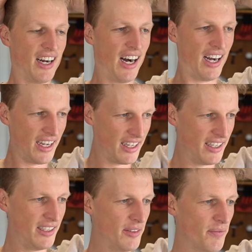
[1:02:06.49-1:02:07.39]

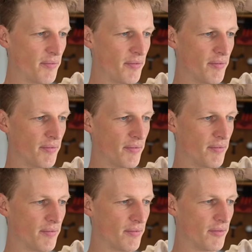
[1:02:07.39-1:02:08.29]
I
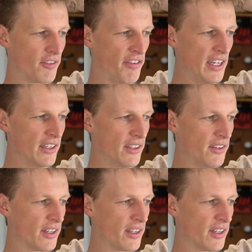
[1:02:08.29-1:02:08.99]
feel